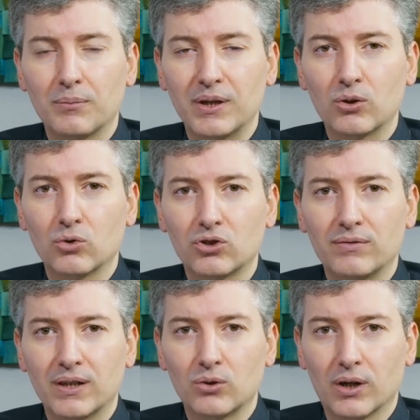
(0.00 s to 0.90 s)
And she'll
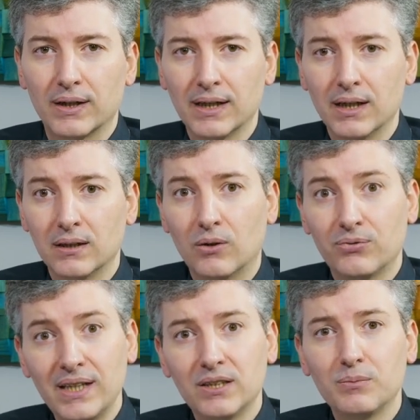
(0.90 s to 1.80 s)
enter this cycle
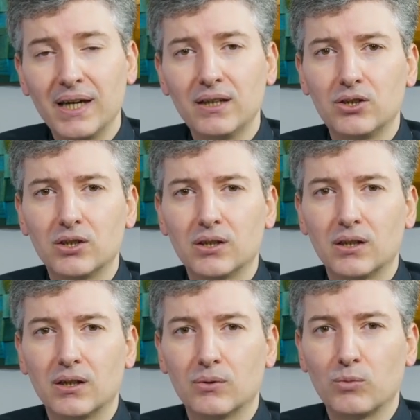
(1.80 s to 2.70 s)
if she doesn't
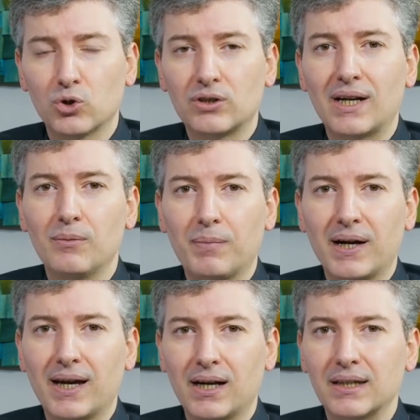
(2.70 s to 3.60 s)

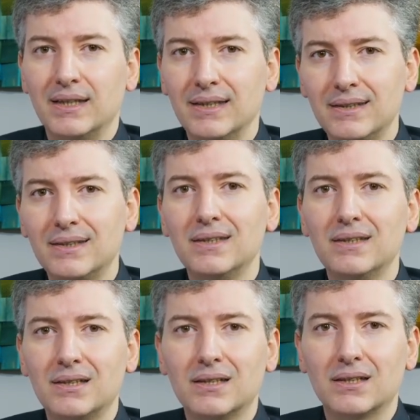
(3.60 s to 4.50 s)
do the
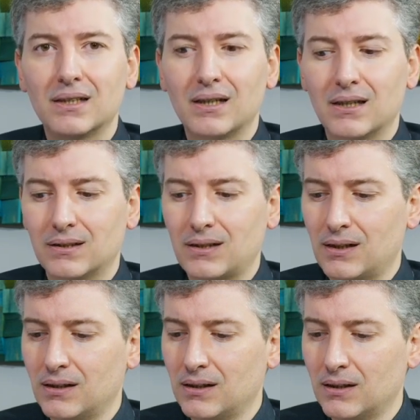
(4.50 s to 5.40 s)
conservative treatment.
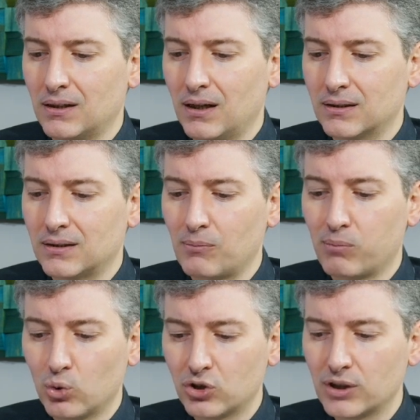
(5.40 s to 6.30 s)

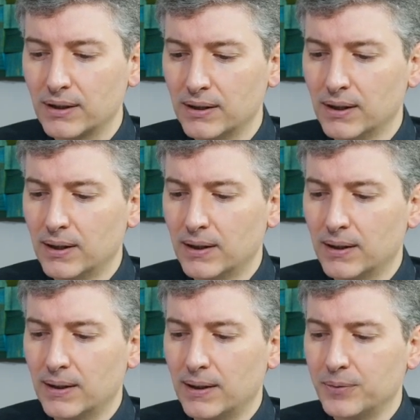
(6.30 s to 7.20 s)
Fortunately, I
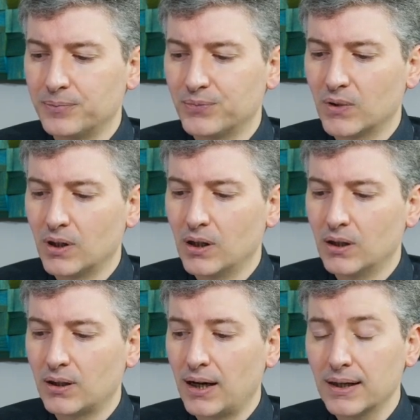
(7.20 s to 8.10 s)
showed her that there
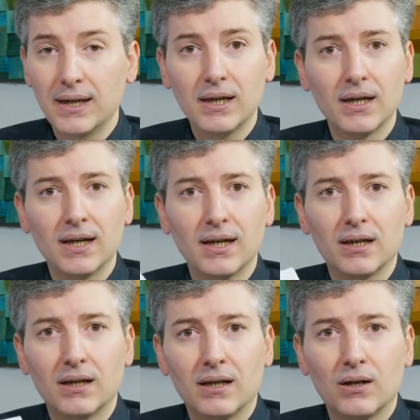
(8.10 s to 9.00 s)
is
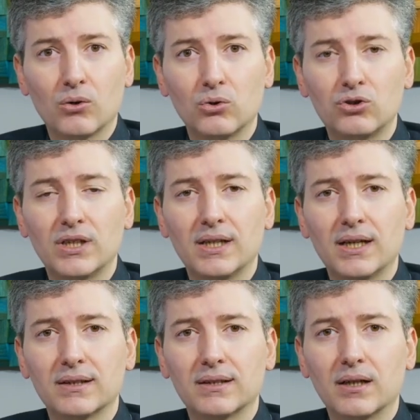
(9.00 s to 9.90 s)
this
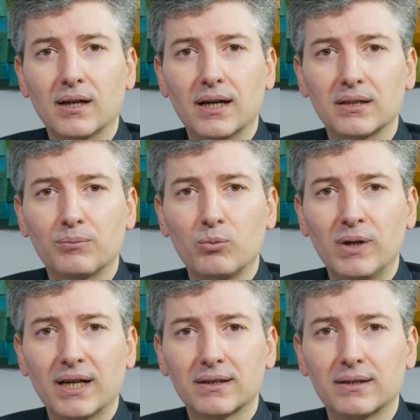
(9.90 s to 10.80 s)
option and
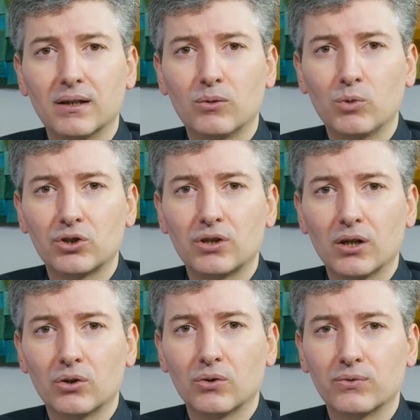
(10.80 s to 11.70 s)
it's
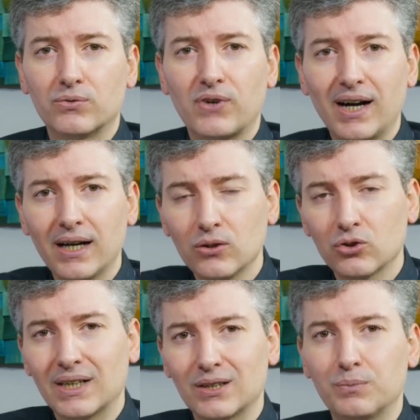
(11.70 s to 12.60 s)
here.
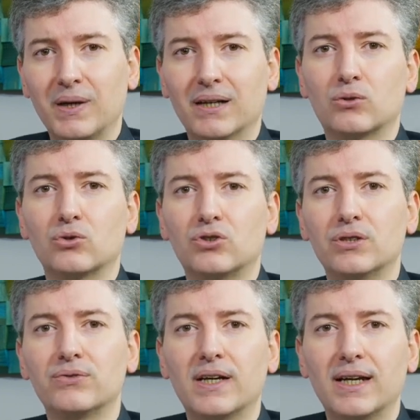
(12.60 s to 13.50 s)
I
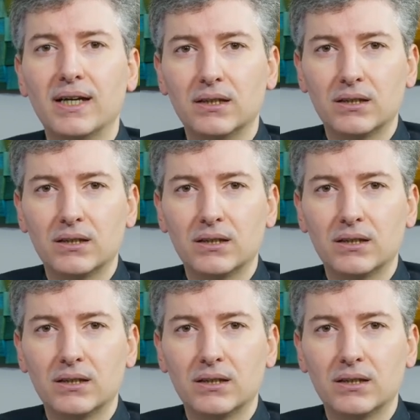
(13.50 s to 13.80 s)
found